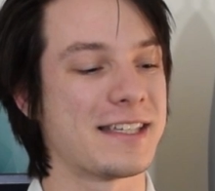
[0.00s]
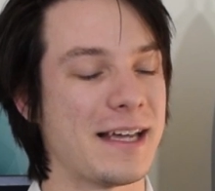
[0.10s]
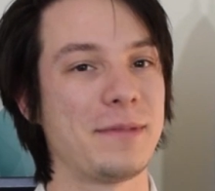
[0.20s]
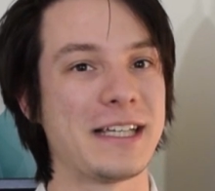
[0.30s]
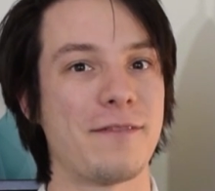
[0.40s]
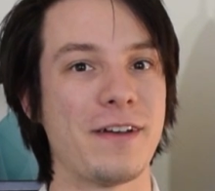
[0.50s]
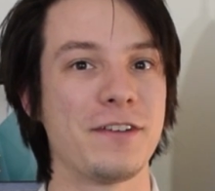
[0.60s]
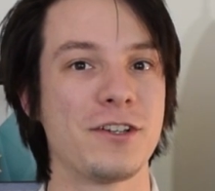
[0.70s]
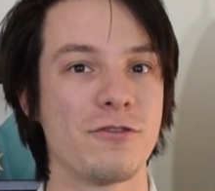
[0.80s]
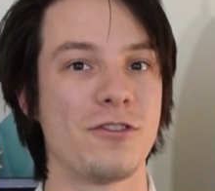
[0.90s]
assembly I've ever
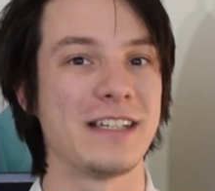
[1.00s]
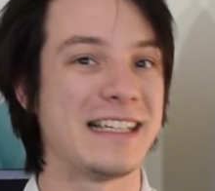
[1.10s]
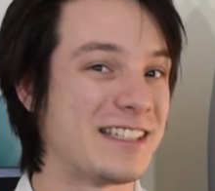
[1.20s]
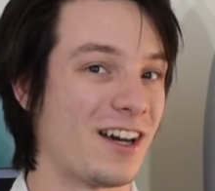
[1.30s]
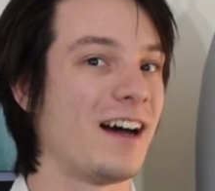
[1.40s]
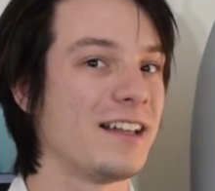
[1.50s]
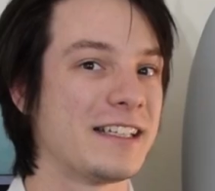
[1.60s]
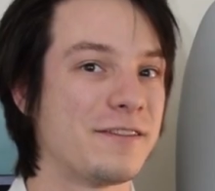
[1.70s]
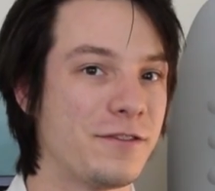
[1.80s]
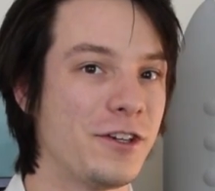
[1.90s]
drawn entirely
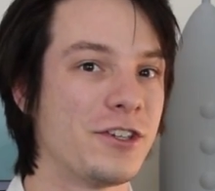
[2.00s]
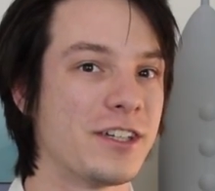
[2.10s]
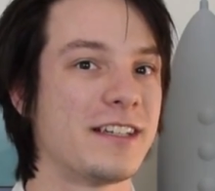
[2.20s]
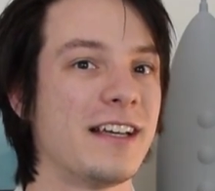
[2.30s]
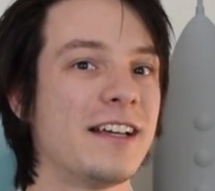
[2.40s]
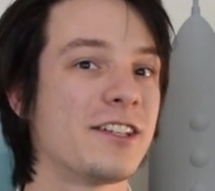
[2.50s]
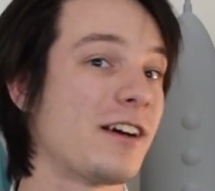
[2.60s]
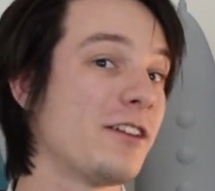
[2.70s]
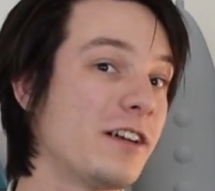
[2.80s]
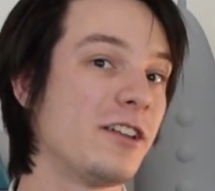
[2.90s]
in Fusion. So
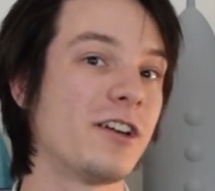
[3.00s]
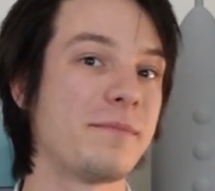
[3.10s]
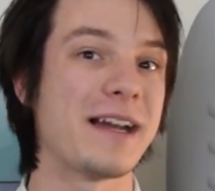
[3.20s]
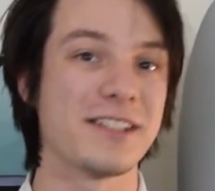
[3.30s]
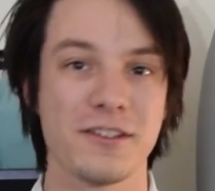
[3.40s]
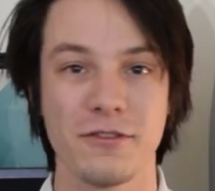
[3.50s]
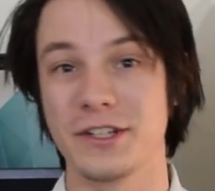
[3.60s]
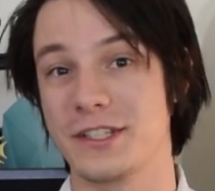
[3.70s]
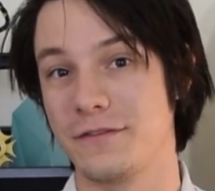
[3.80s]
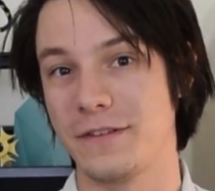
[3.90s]
I learned a lot about its
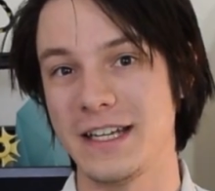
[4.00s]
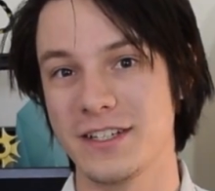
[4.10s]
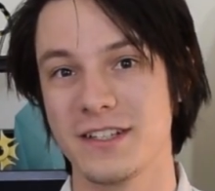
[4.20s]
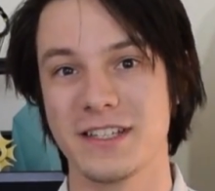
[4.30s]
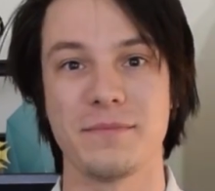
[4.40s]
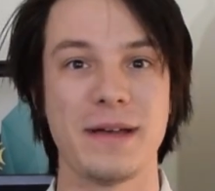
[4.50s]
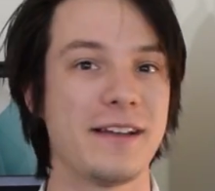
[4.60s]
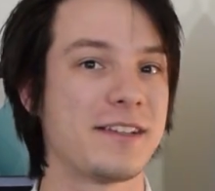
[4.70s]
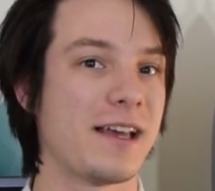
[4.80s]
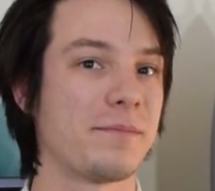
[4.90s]
quirks and features compared
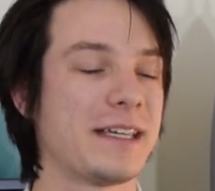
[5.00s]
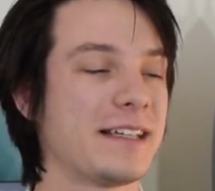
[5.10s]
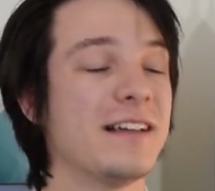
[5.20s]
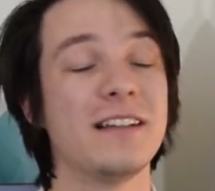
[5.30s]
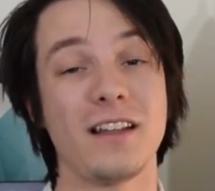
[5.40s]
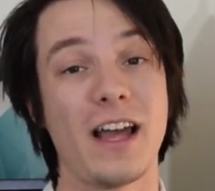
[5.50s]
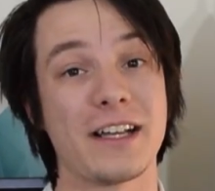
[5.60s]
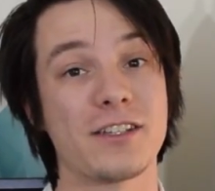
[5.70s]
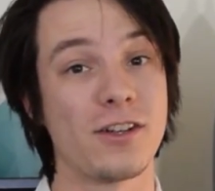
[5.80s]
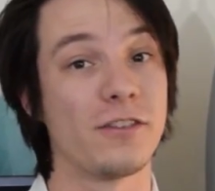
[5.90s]
to something like
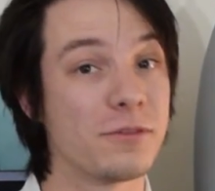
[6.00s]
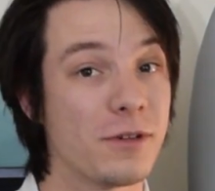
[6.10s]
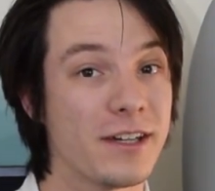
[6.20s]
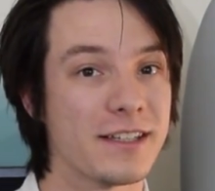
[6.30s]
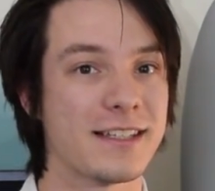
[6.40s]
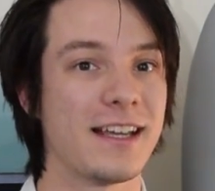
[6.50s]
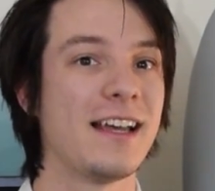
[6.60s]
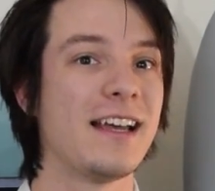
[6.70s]
SolidWorks.